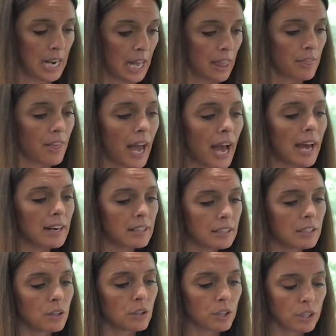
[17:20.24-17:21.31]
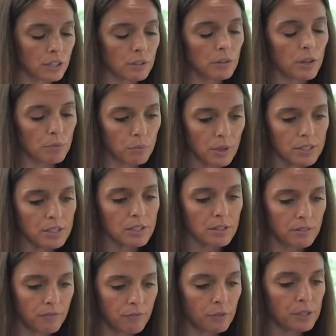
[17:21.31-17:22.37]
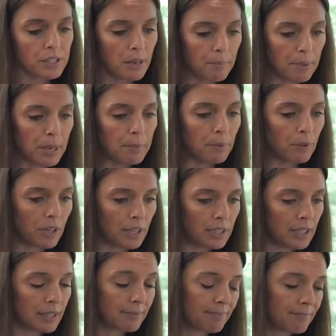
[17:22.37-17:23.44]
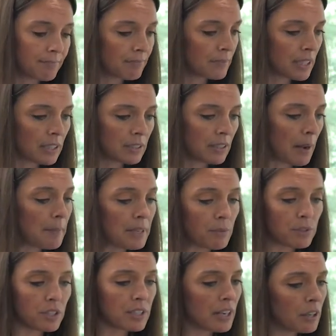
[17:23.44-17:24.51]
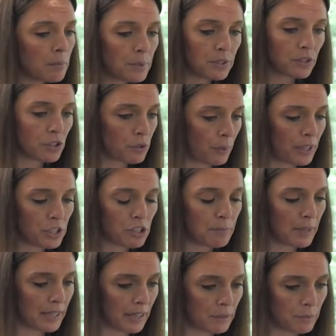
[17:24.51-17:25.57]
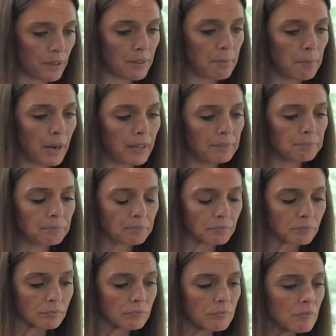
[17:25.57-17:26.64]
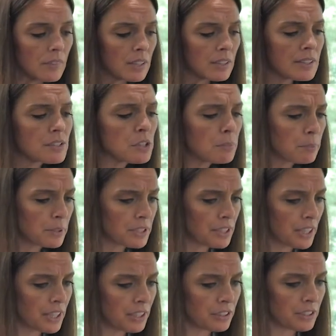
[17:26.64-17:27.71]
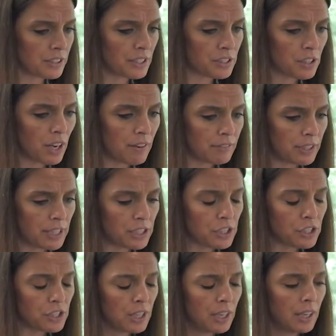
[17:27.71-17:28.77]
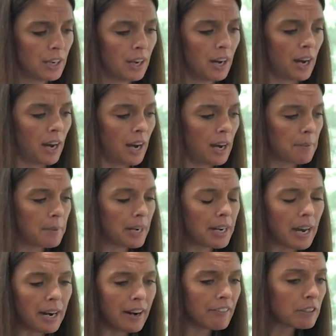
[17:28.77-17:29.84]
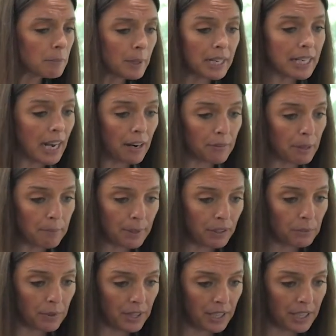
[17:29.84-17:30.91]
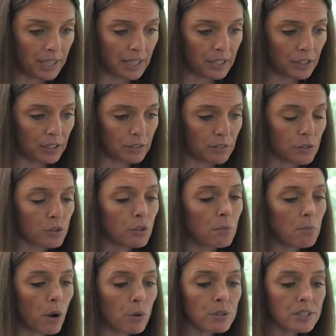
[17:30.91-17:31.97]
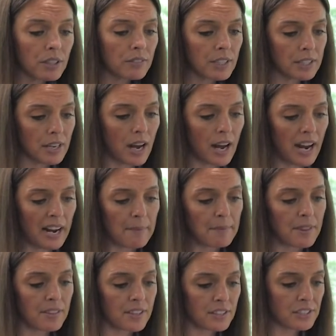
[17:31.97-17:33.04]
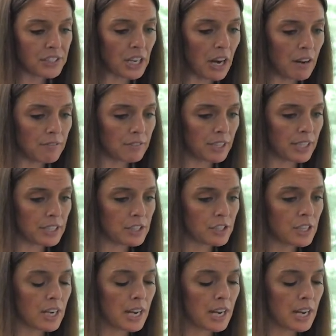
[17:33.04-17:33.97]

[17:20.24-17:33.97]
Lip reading: that was for some people, I mean, it was a terrible situation to begin with, but this in particular, this coverage, not everybody got rebuilt within a year. So most of the time, this coverage,